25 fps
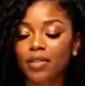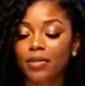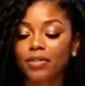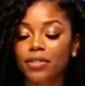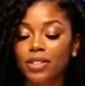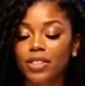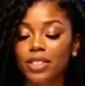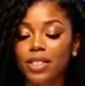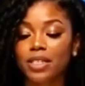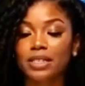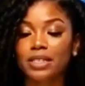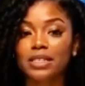for
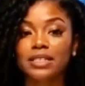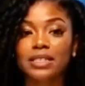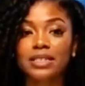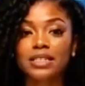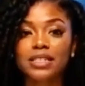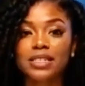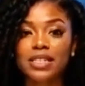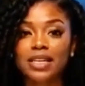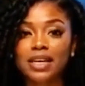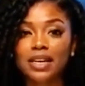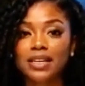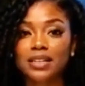60
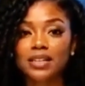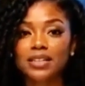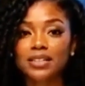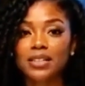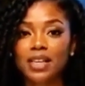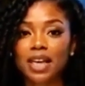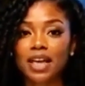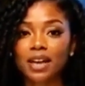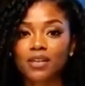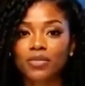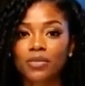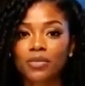
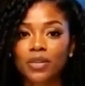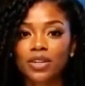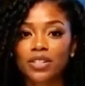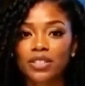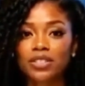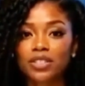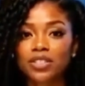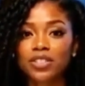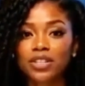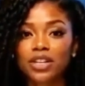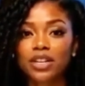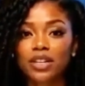seconds and
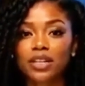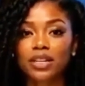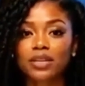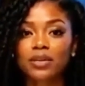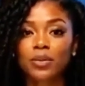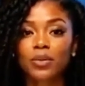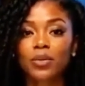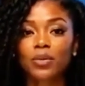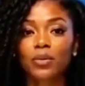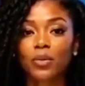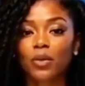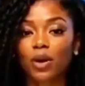rinsed gently
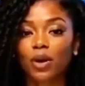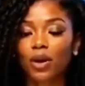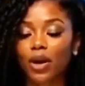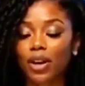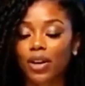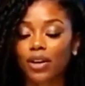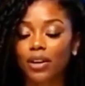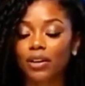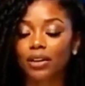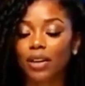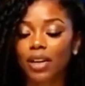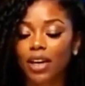with
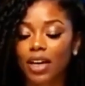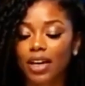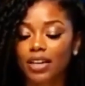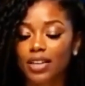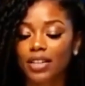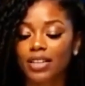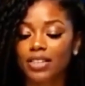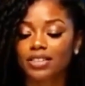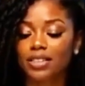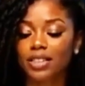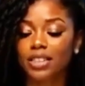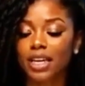water.
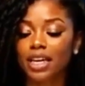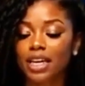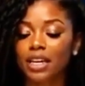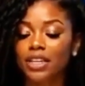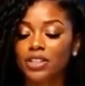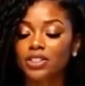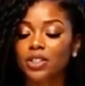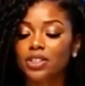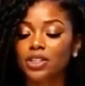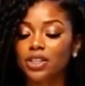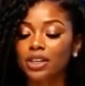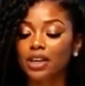At this
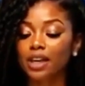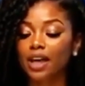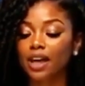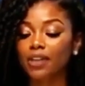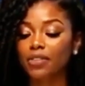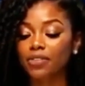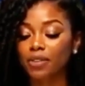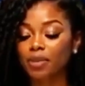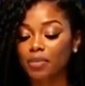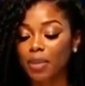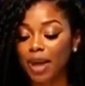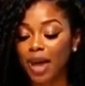stage,
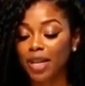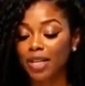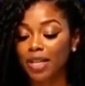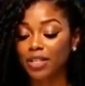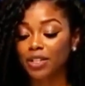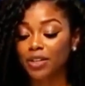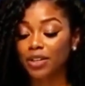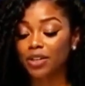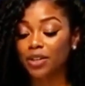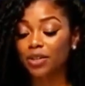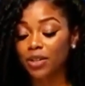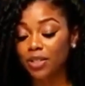every
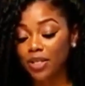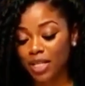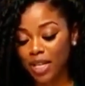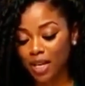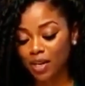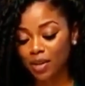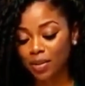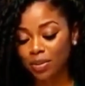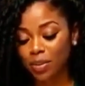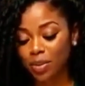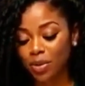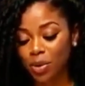bacterial
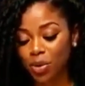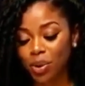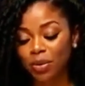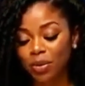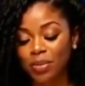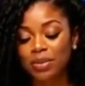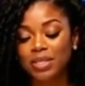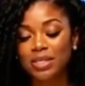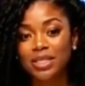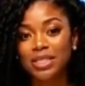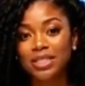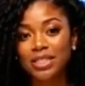cell
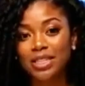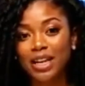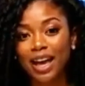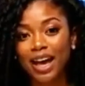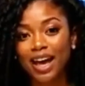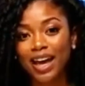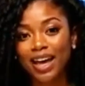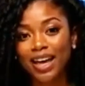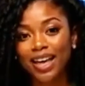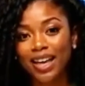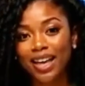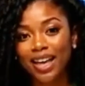absorbs the
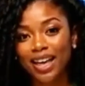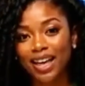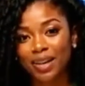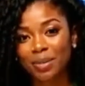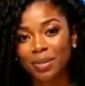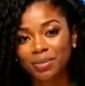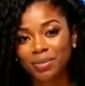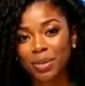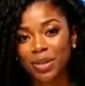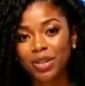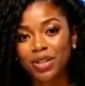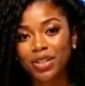dye and
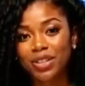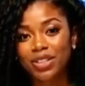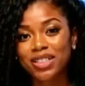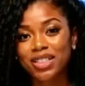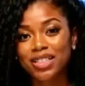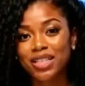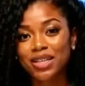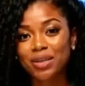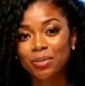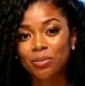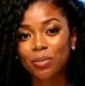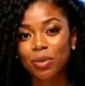appears
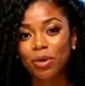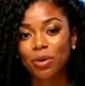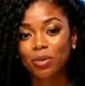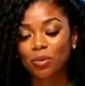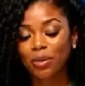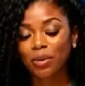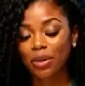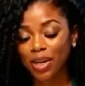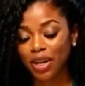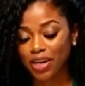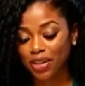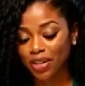deep
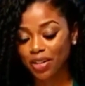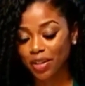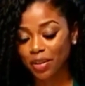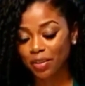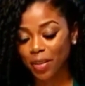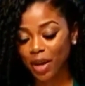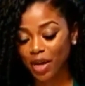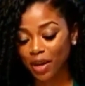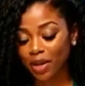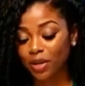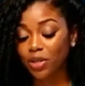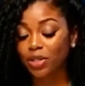purple under the
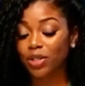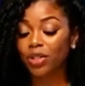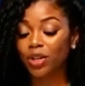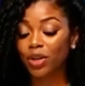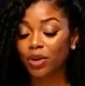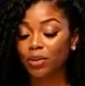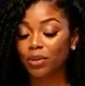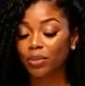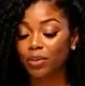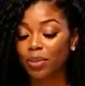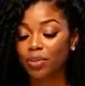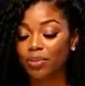
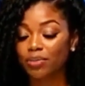microscope.